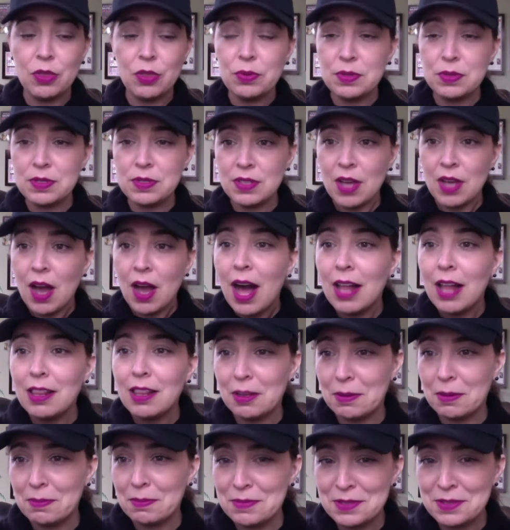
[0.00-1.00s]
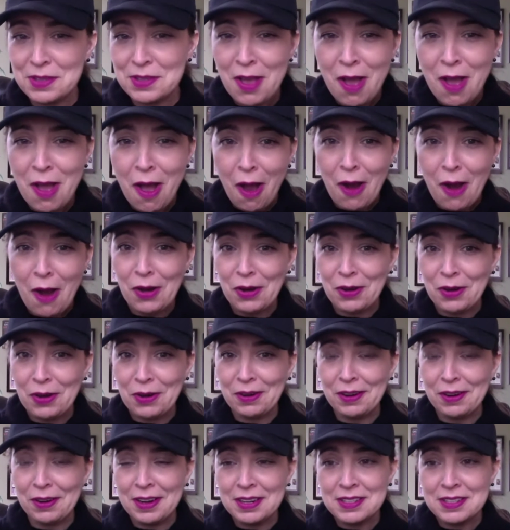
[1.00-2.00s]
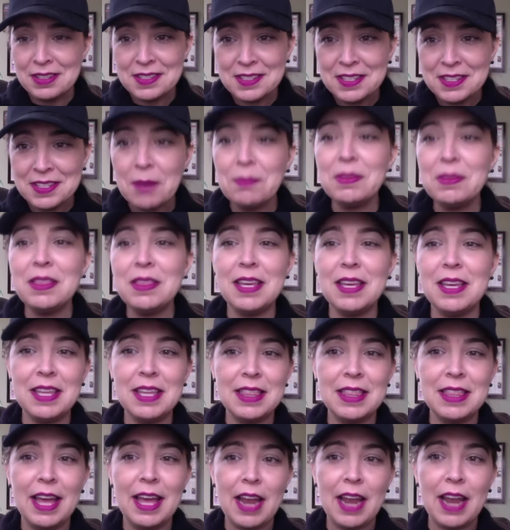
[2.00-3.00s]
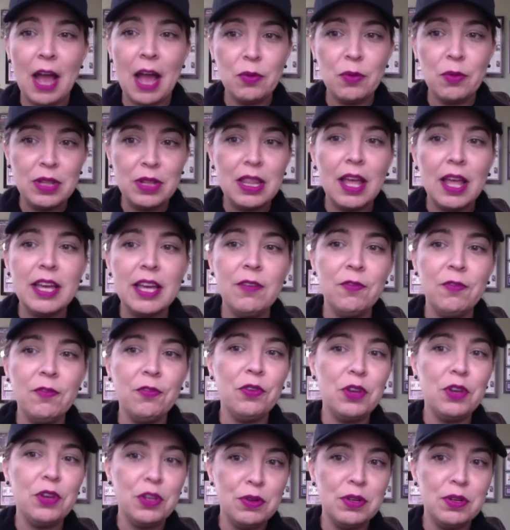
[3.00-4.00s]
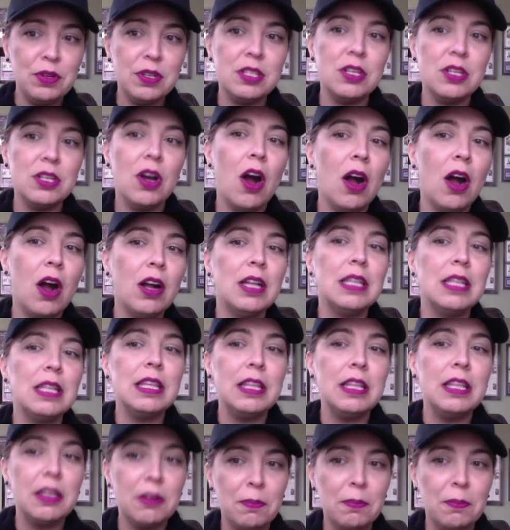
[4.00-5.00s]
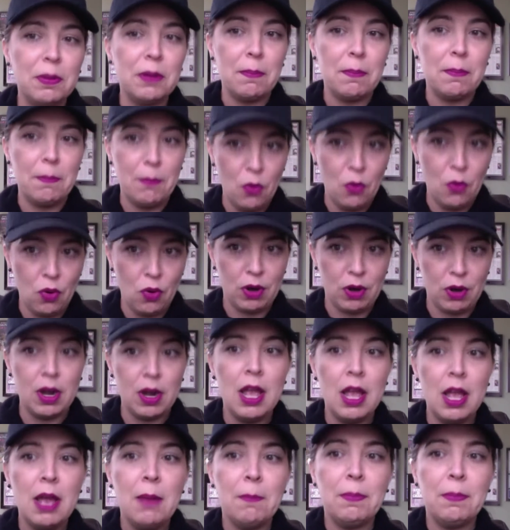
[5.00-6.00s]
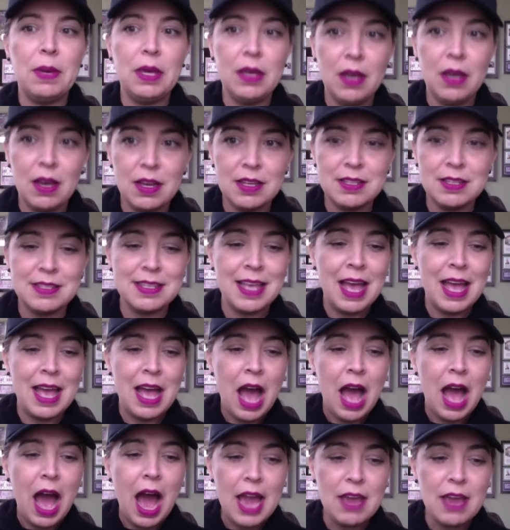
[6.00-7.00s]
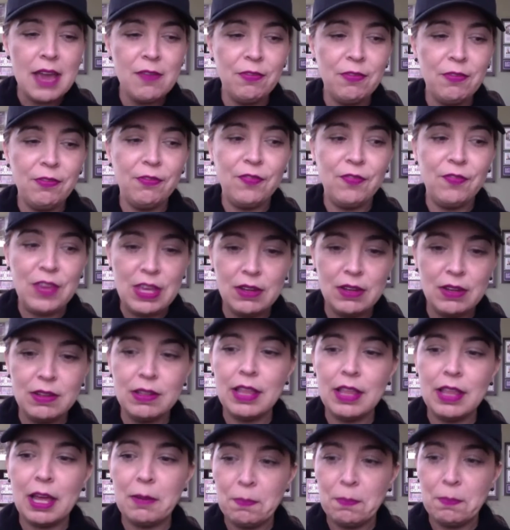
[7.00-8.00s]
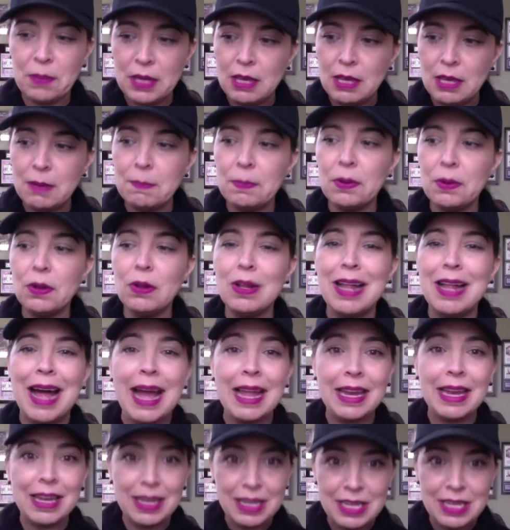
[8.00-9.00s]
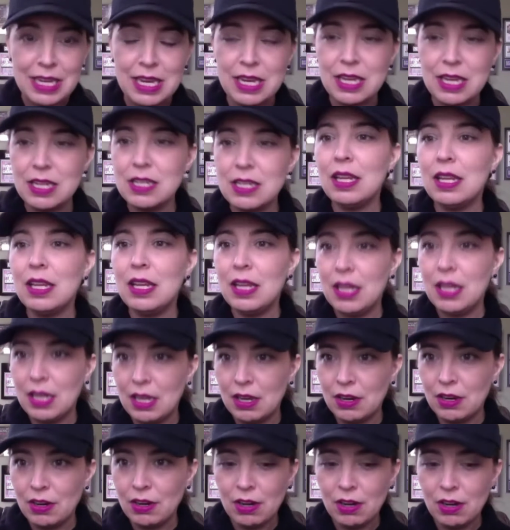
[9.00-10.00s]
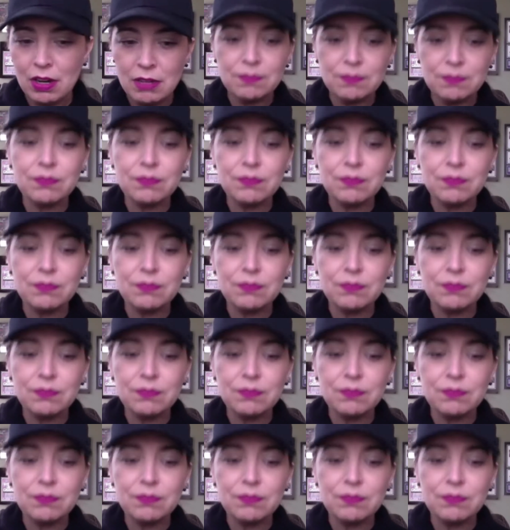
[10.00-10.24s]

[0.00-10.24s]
the columns are something that I would like for you to talk a little bit more, because I feel that people need to hear